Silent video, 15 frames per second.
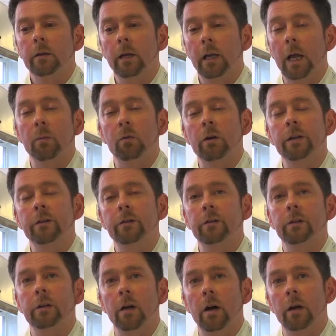collaborators
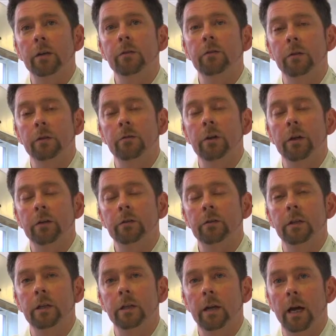at Cardiff
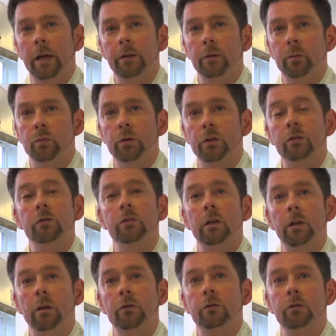University and the British
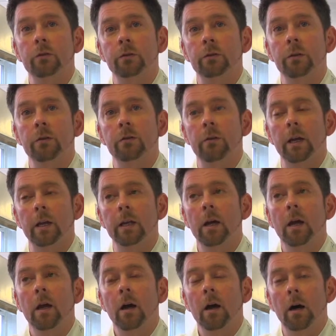Geological Survey
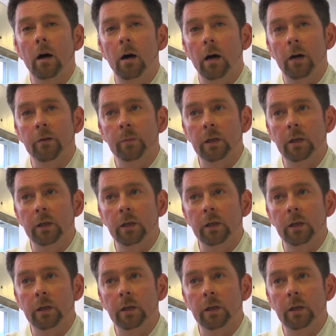have